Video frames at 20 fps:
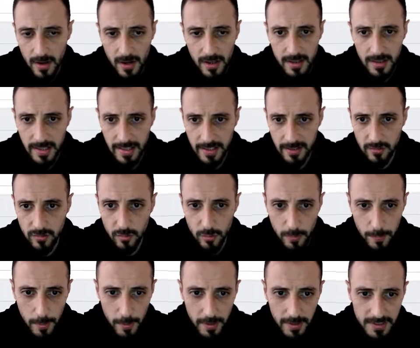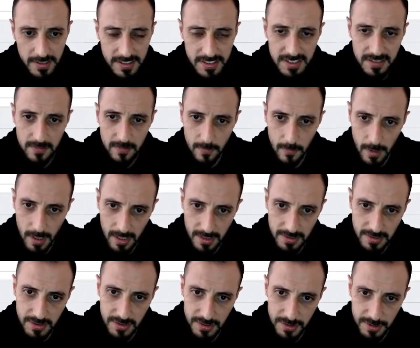like two points one
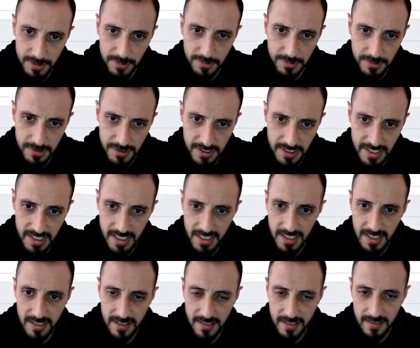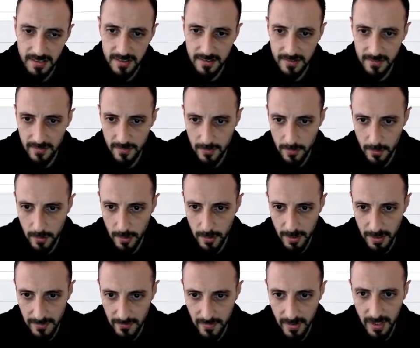two three
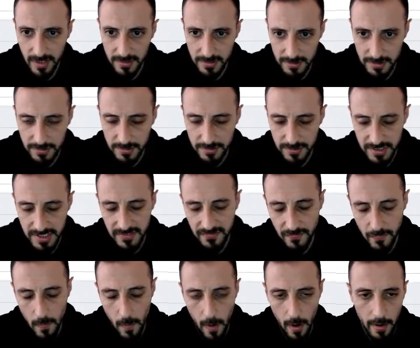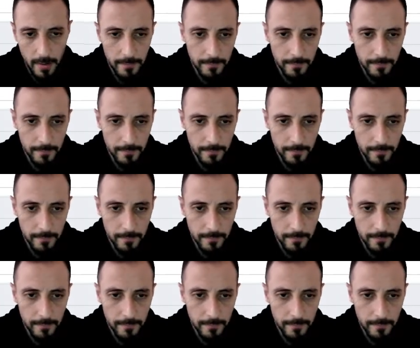one one two three four